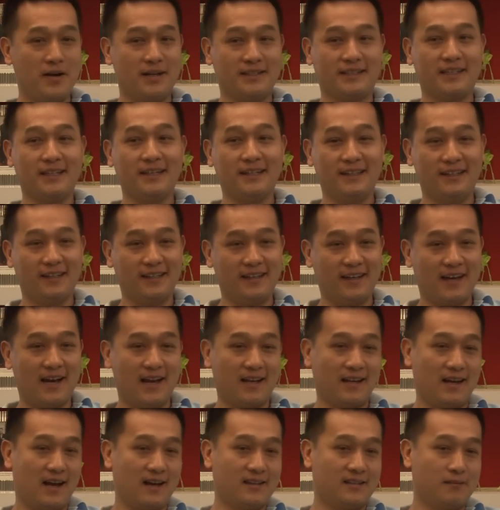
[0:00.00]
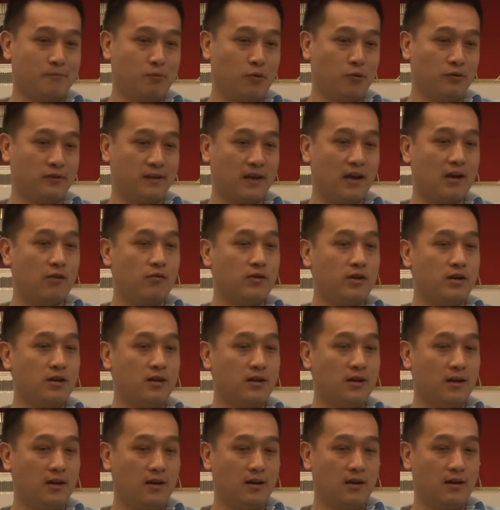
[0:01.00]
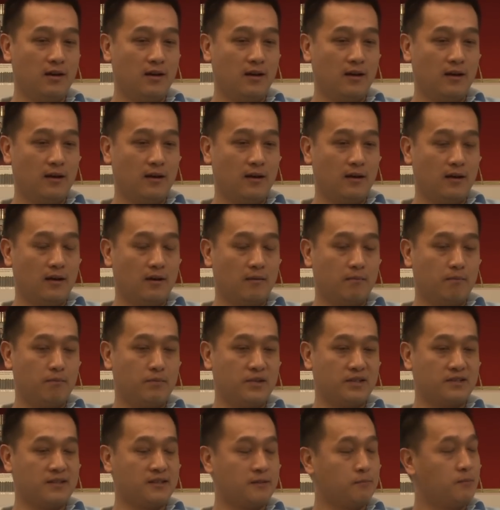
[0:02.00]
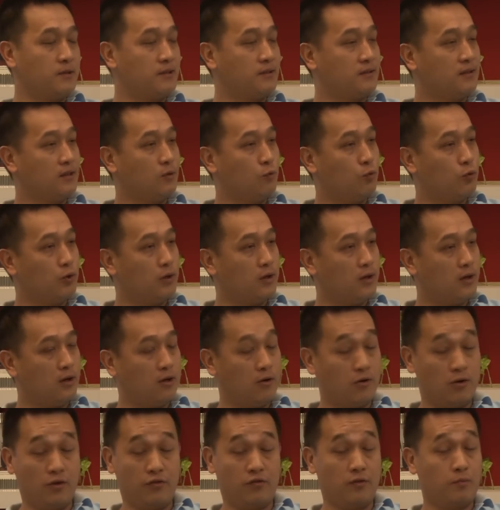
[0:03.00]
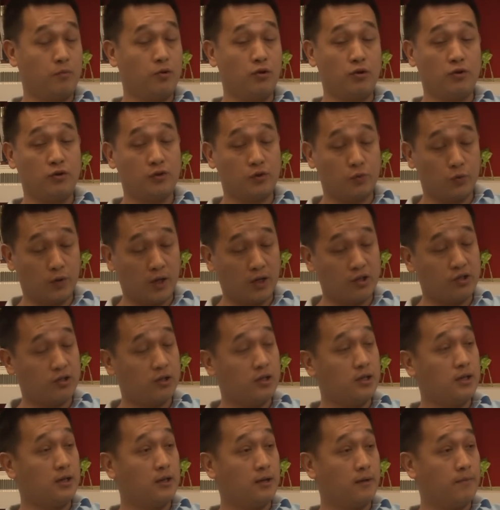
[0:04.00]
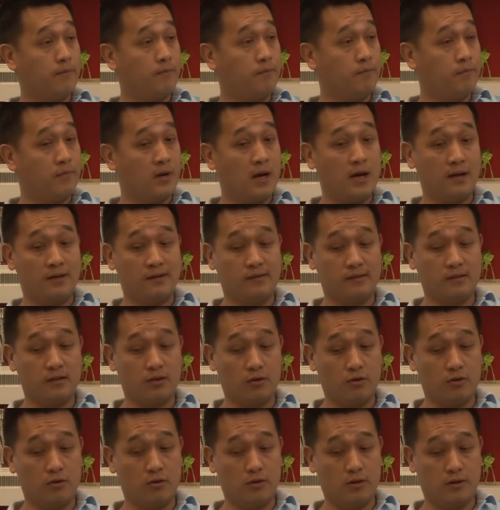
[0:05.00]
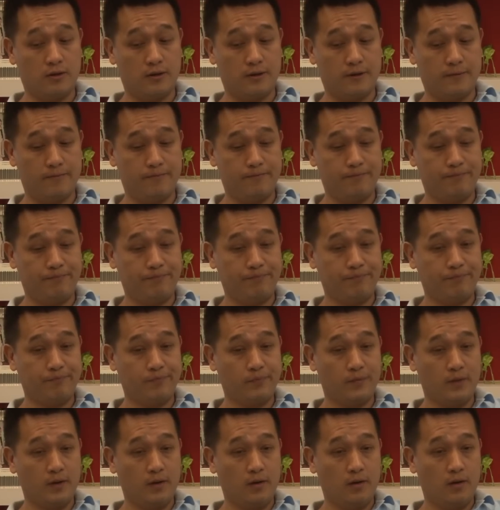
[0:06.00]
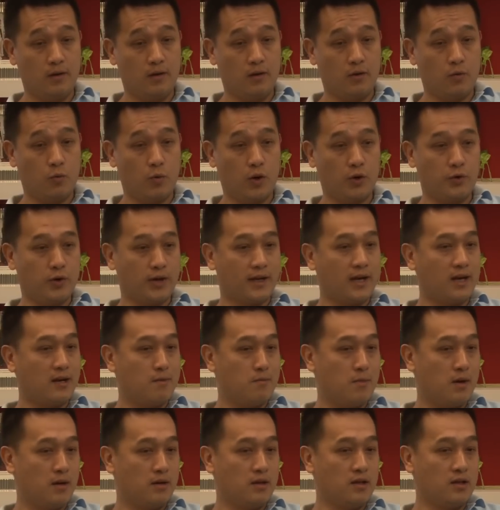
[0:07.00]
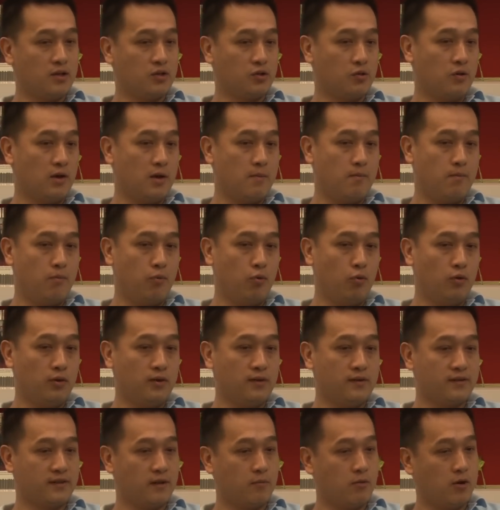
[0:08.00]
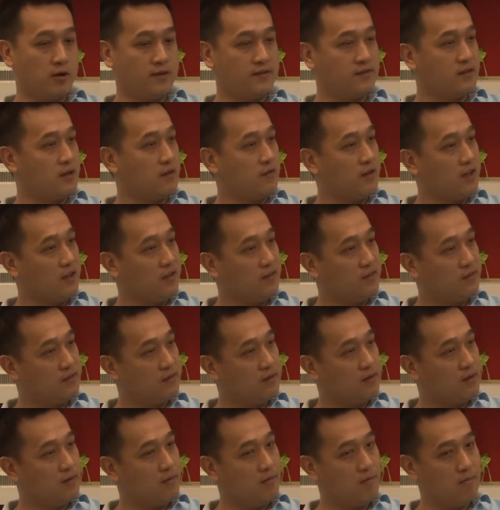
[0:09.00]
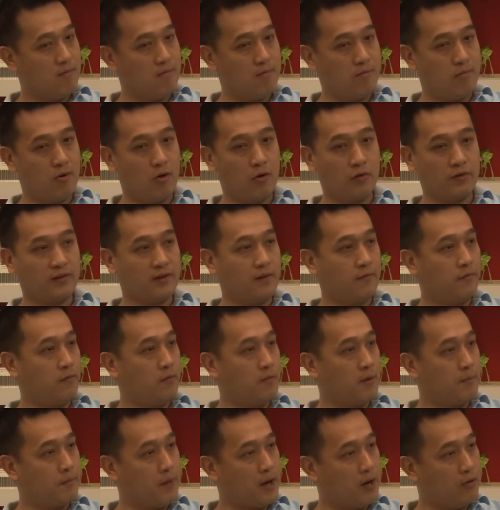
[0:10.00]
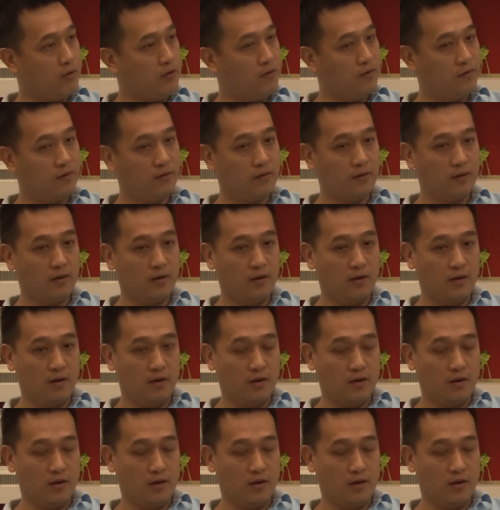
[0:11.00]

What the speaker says: first hurdle that I suppose every business person would or entrepreneurs would actually ask. You know. Where do I get the money? So I pulled in some of my savings, borrowed some from my parents,